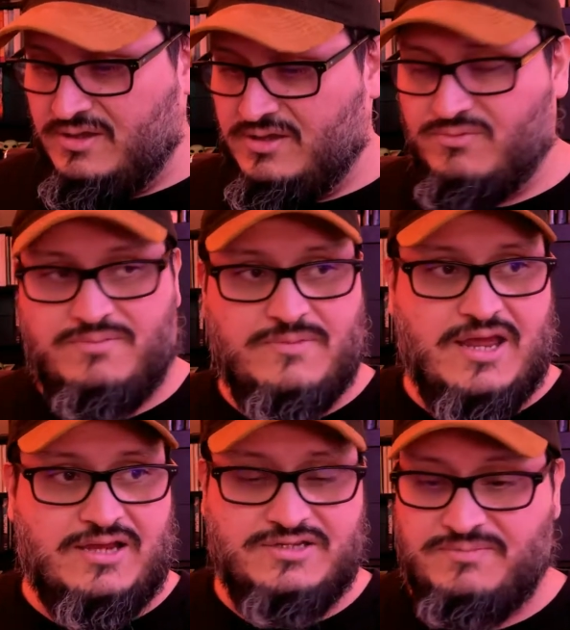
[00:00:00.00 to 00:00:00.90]
It would
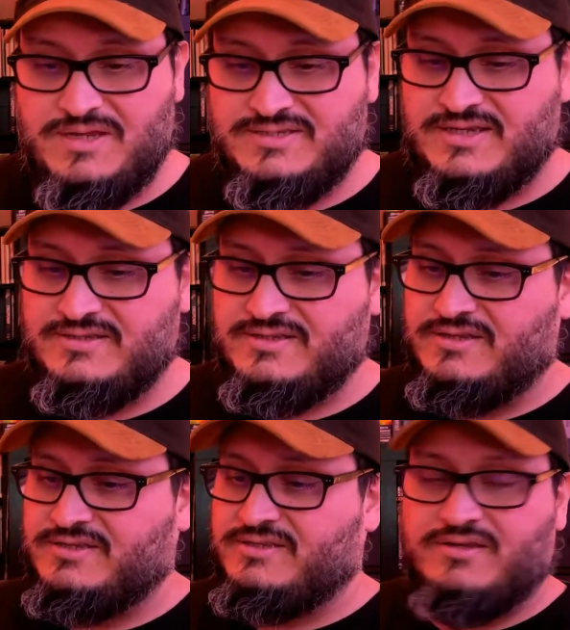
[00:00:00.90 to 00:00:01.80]
actually make sense
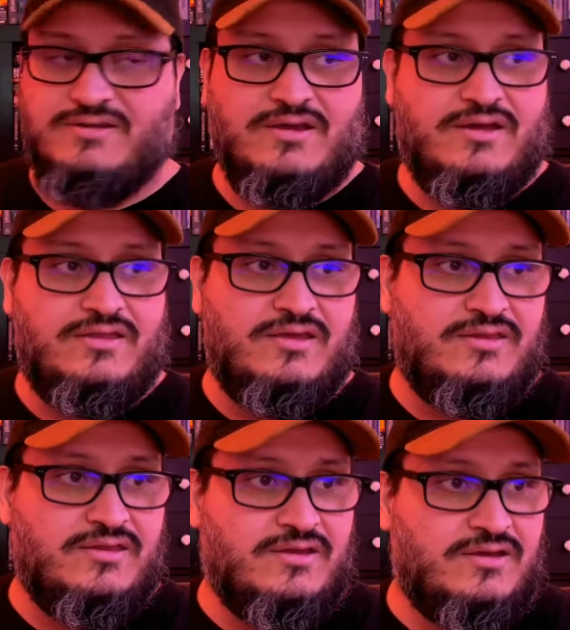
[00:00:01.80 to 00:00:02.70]
because in
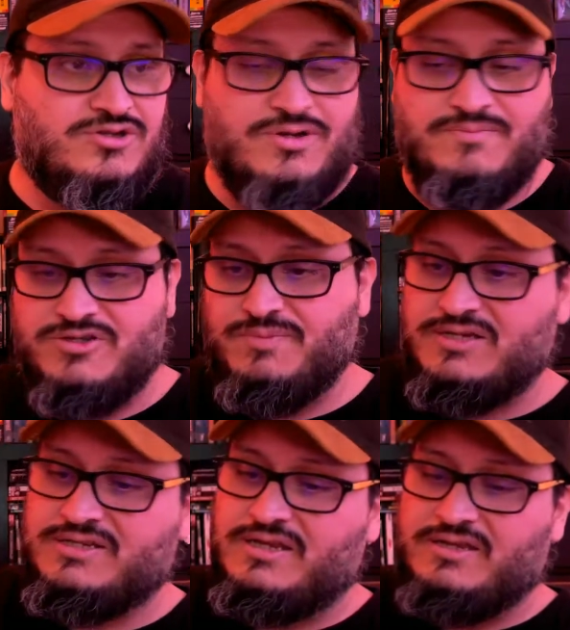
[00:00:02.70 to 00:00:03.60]
the Tremors
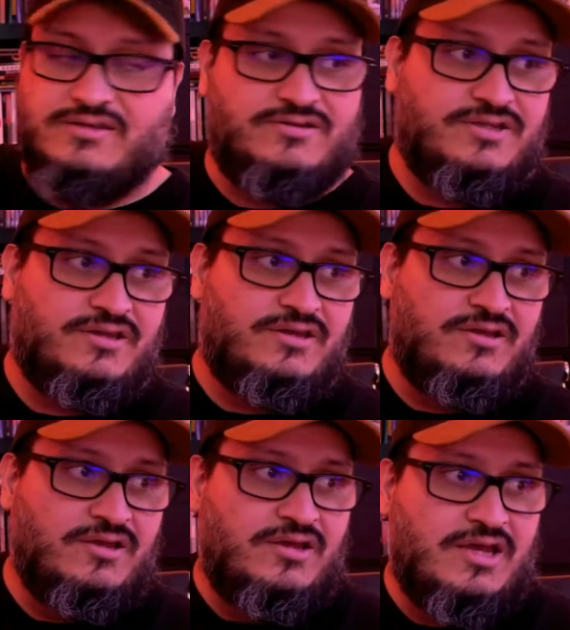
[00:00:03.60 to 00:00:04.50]
box set, there's a
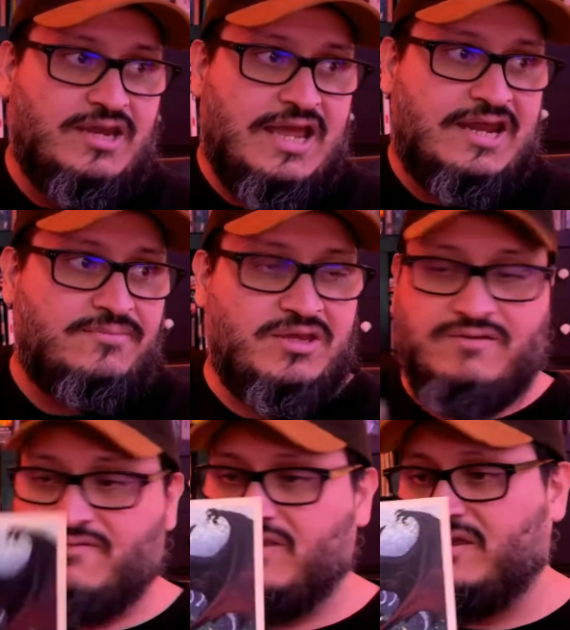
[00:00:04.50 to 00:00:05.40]
anatomy
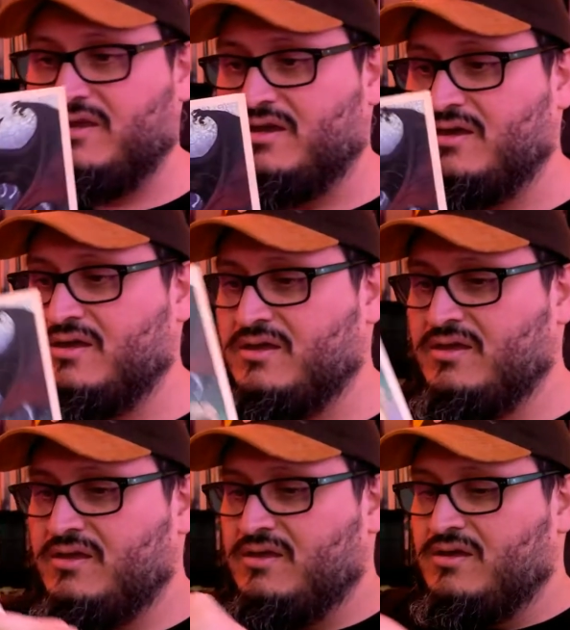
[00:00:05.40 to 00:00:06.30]
of the
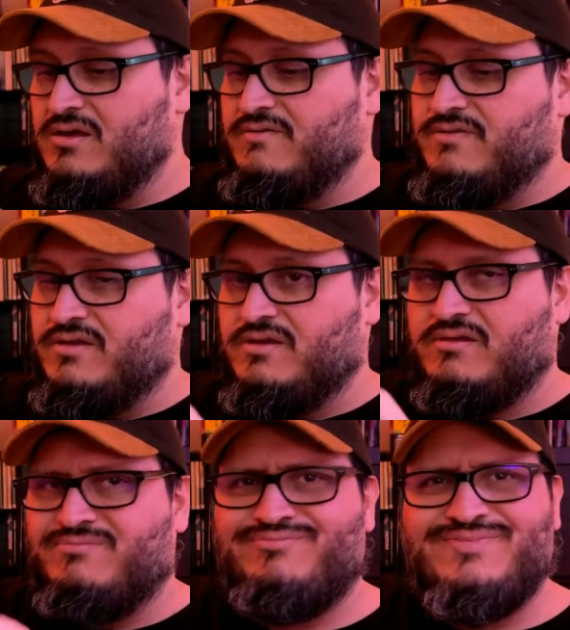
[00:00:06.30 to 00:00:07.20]

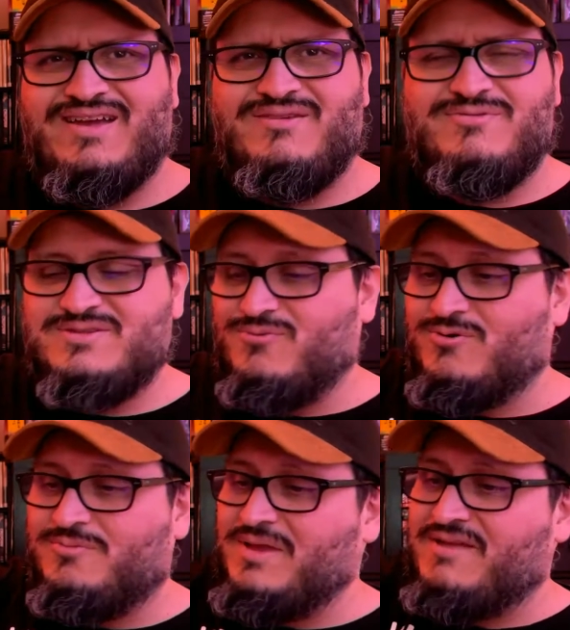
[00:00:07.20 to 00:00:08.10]
what was the
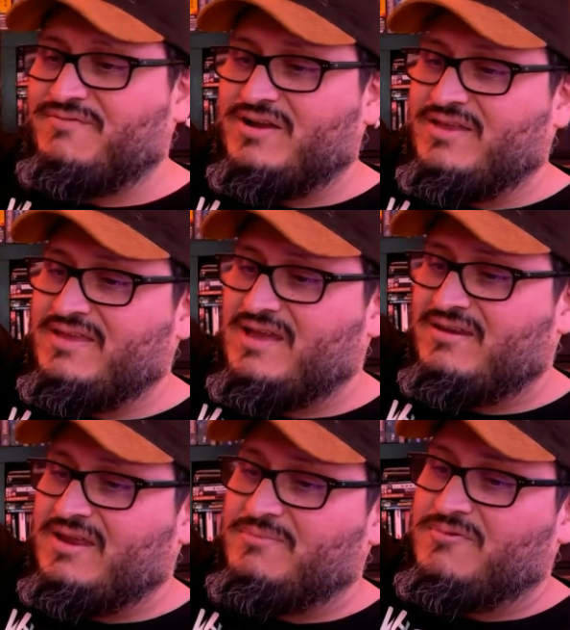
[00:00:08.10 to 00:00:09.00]
worm? I forgot, they had
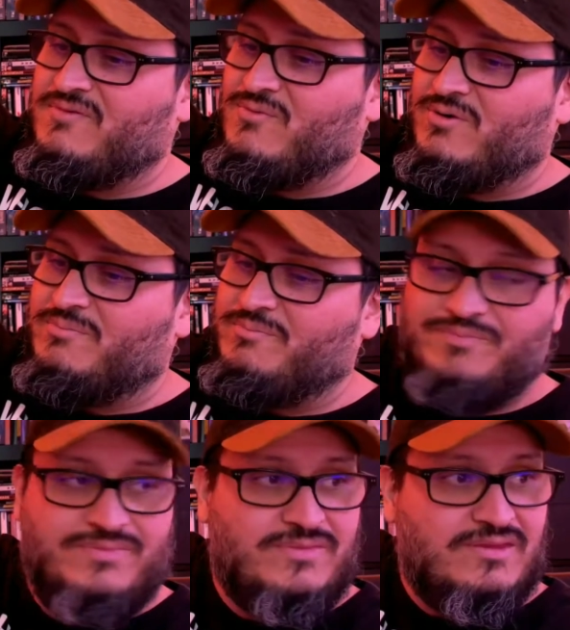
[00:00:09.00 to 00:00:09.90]
a name of the worm.
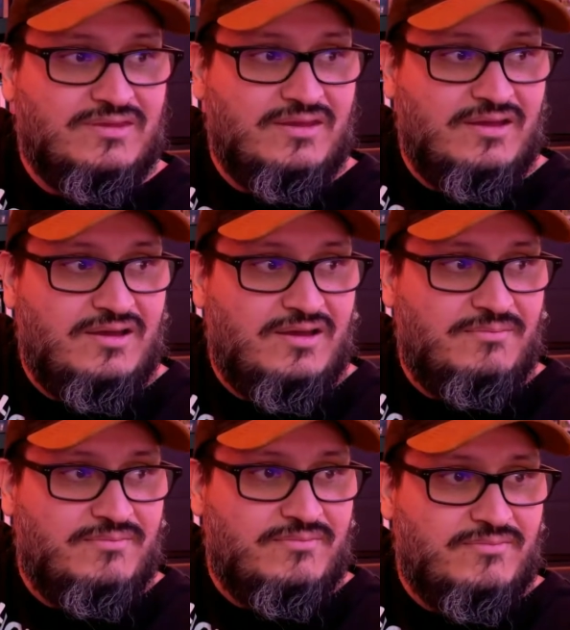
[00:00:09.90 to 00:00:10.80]

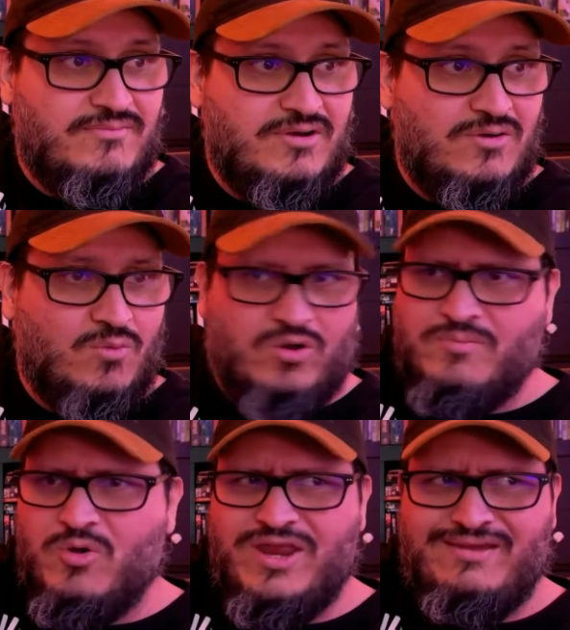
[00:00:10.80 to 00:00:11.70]

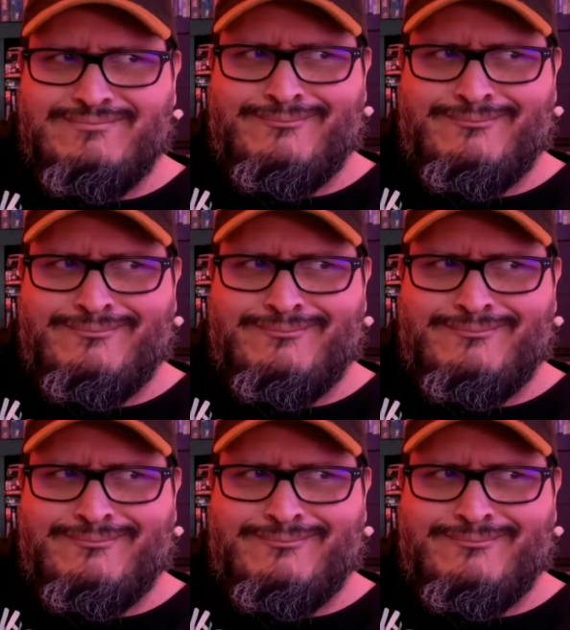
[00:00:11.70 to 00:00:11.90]
Wormoid.